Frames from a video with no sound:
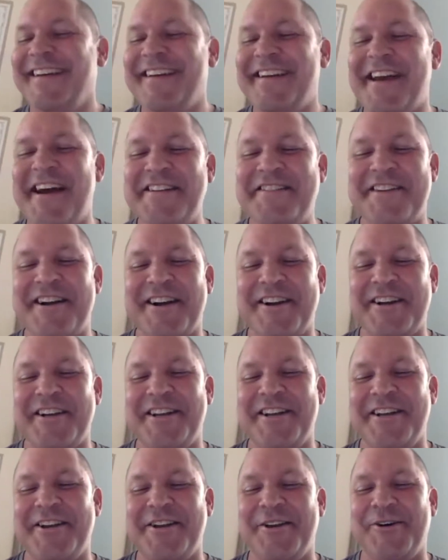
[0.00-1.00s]
Not talking to
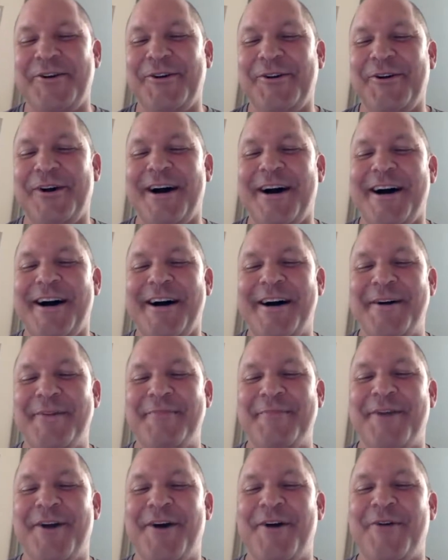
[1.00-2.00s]
you.
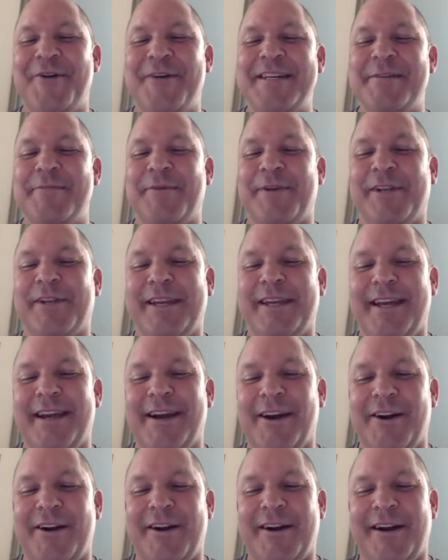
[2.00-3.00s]
No,
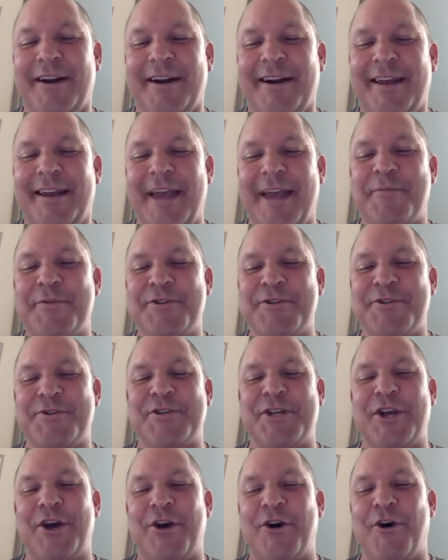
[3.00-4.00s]
our campers
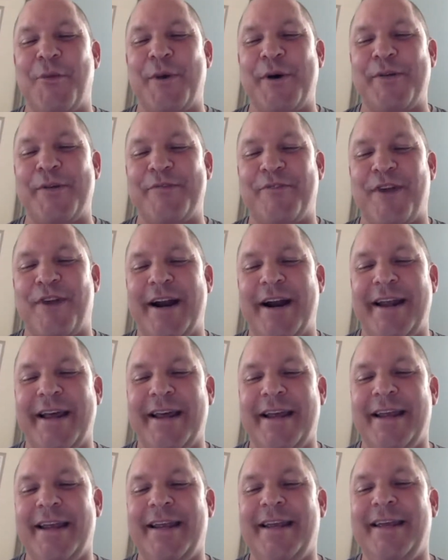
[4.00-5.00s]
usually go home on
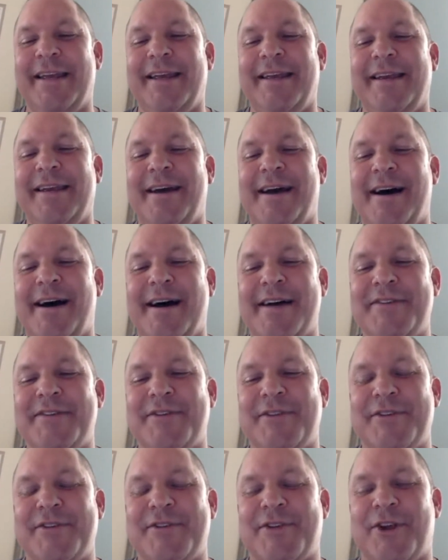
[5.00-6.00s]
Friday. So
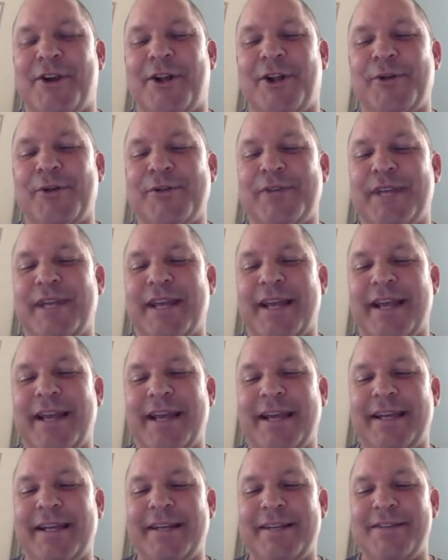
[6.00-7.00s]
this is our closing
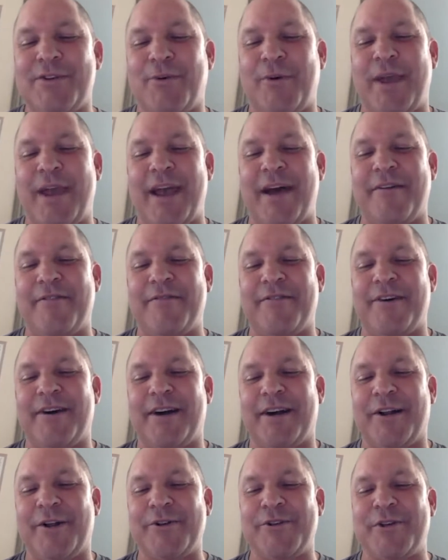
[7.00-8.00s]
day. So we have
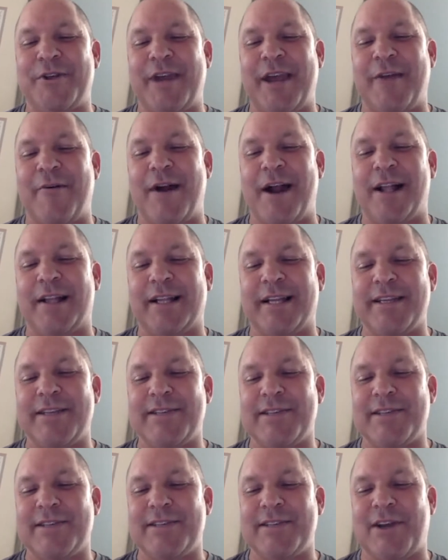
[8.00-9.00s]
closing day rallies
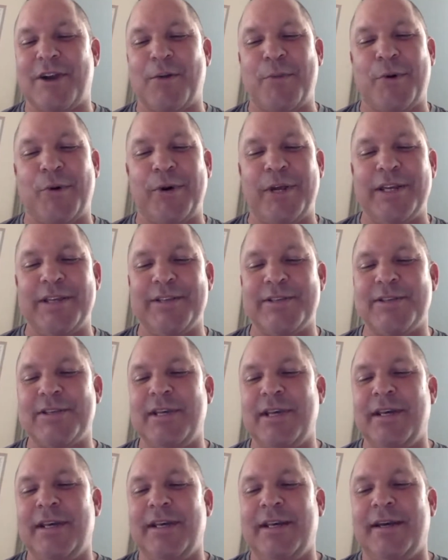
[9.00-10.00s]
and ceremonies.
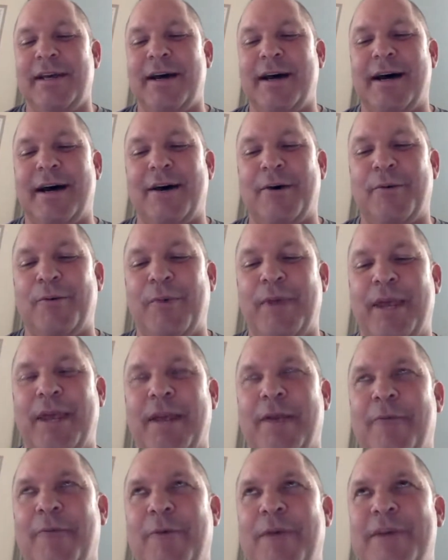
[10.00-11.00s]

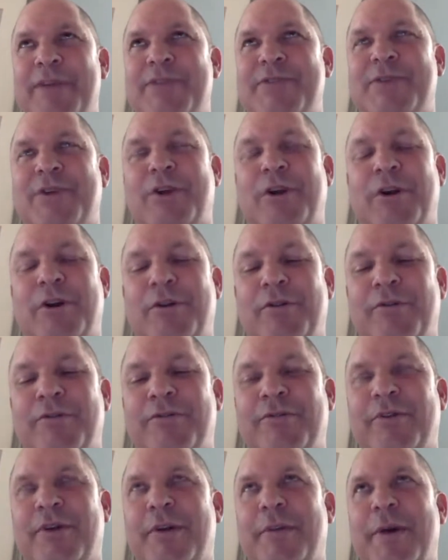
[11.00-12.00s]
We serve
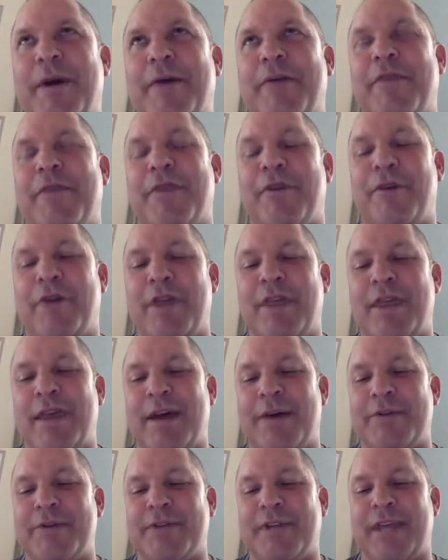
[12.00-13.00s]
about
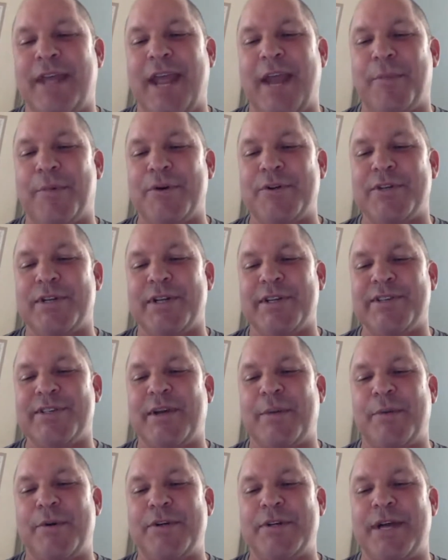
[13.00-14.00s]
30,000 campers in the
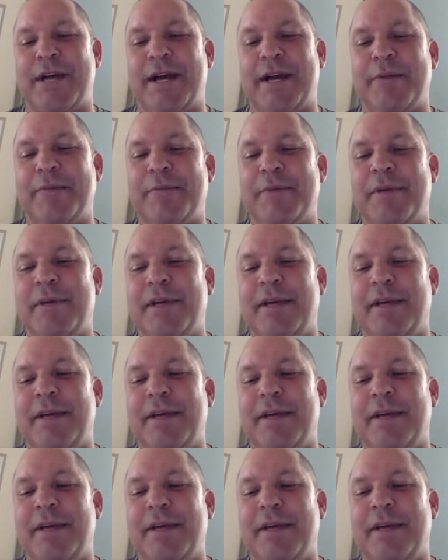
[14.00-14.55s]
summertime.